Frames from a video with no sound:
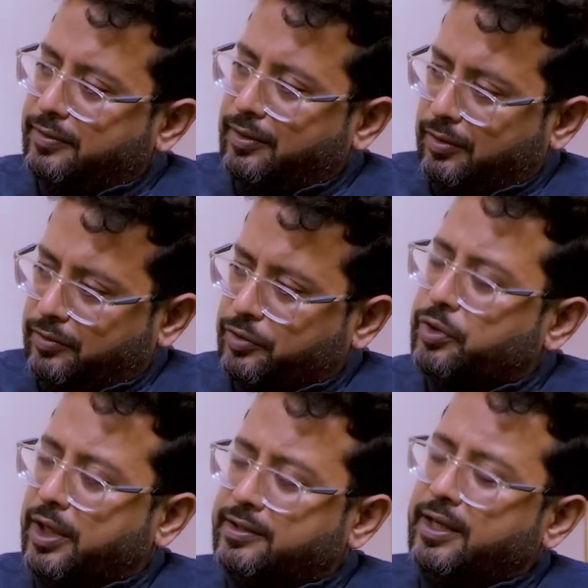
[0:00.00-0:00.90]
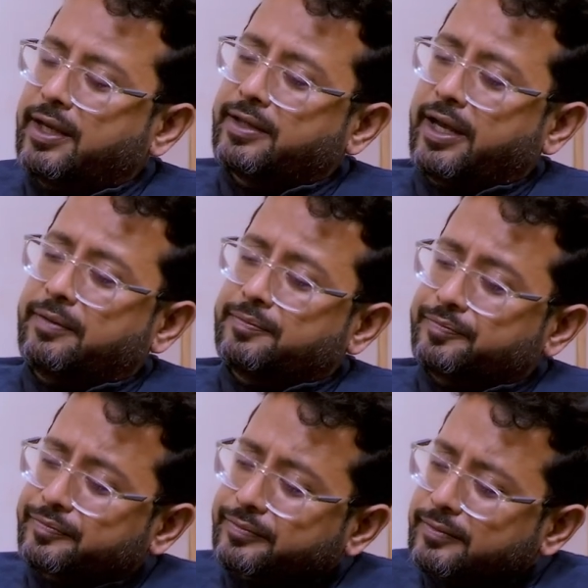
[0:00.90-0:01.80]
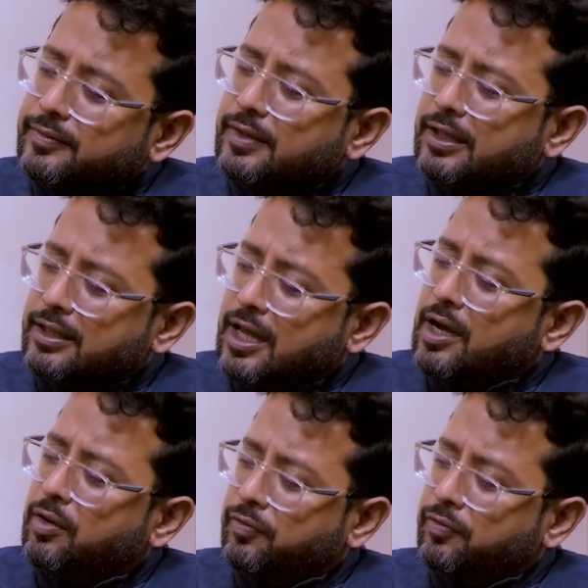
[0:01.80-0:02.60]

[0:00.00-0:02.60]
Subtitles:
or should I say they now